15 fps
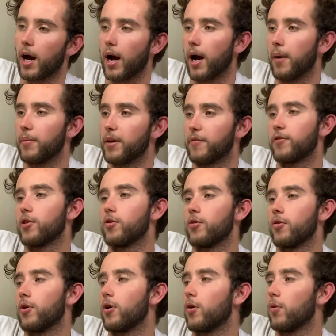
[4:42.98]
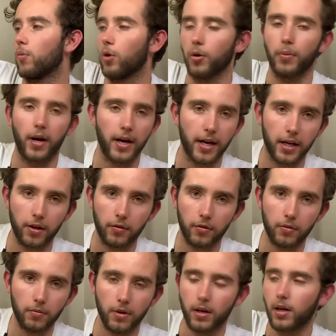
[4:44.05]
But if you want to buy any
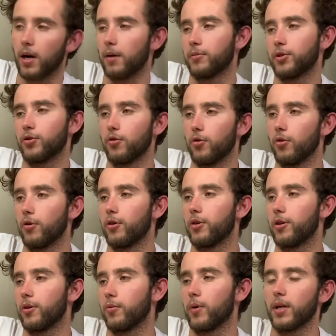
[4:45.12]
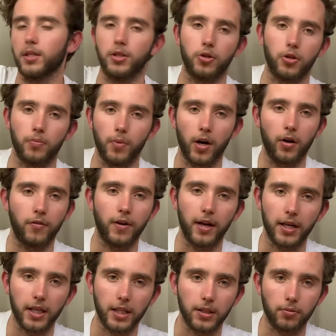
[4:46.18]
of them, I'm sure the ones you could buy off
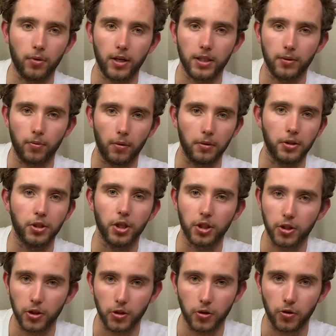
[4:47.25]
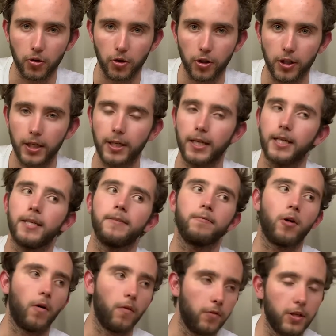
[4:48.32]
AliExpress are probably just as good.
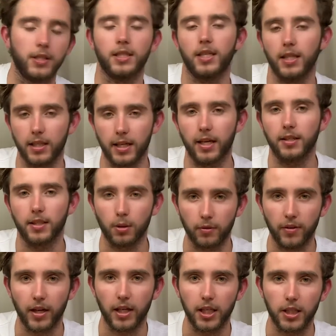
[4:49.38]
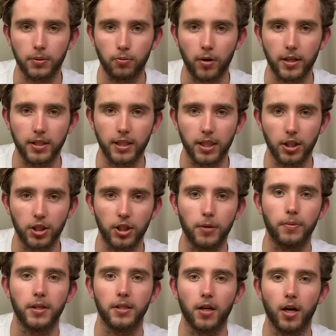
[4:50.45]
Obviously, the downside of AliExpress is
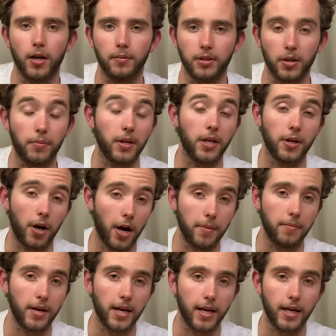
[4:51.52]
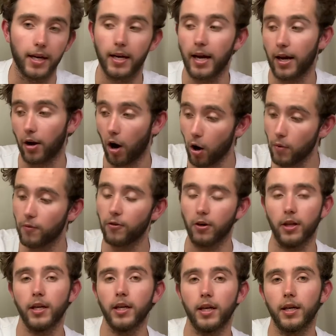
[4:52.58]
shipping times can be a nightmare. And
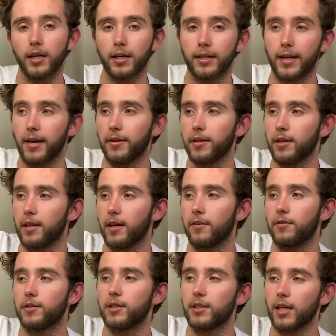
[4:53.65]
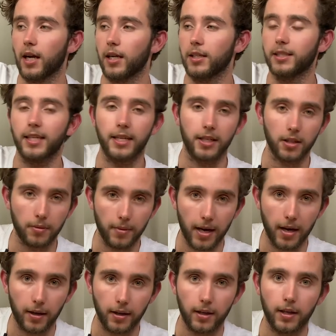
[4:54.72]
hopefully, now that they've started sending them
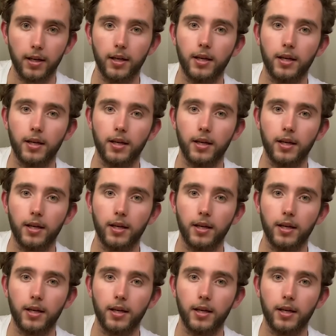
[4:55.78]
out,